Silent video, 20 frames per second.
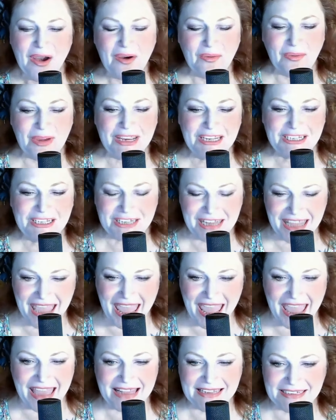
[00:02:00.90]
When she
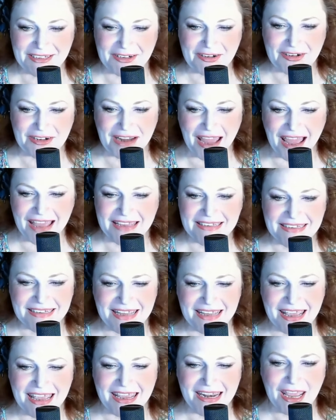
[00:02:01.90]
answered, I
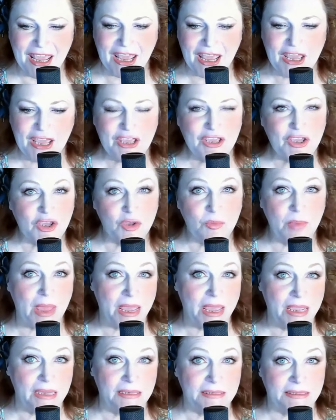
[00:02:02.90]
said, "You
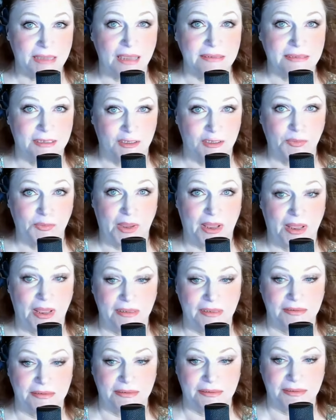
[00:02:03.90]
made sausage
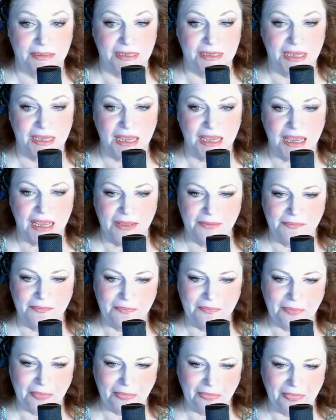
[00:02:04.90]
balls."
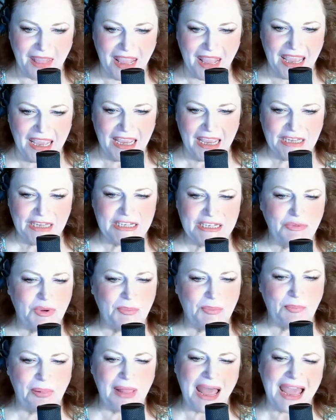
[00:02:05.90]
She
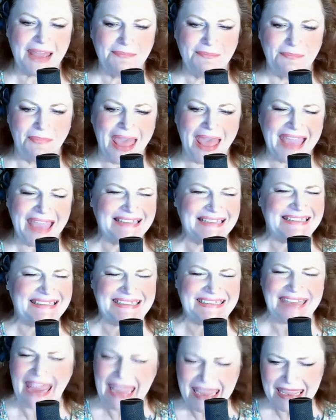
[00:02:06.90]
replied back,
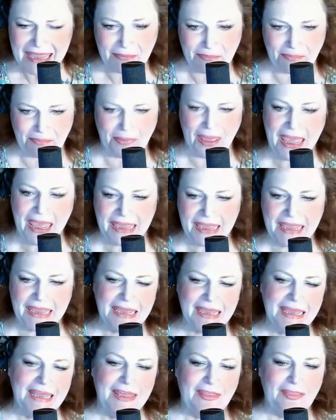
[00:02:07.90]
"Dang it,
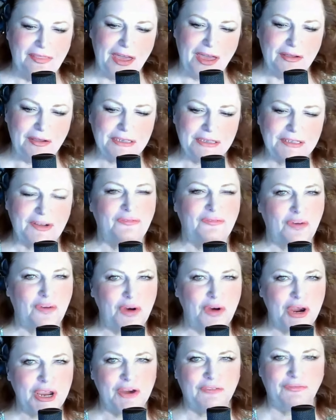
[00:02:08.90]
Peggy, those are
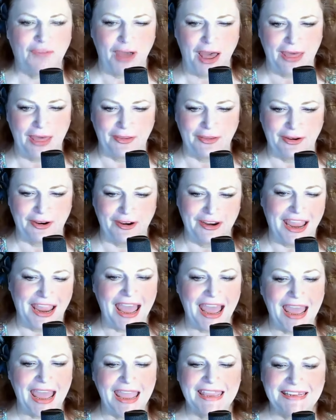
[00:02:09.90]
for your father."
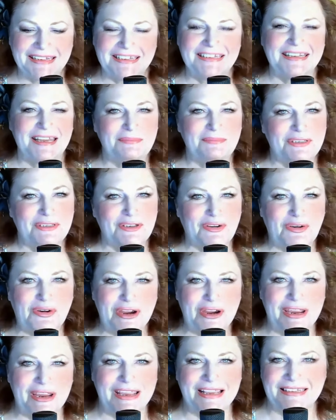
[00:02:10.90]
I ended up
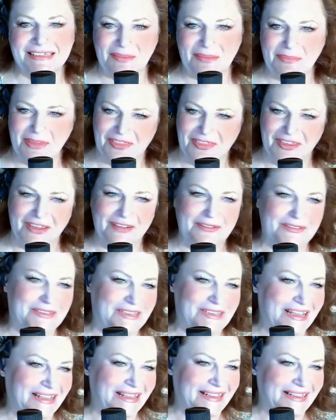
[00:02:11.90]
scoring some of those.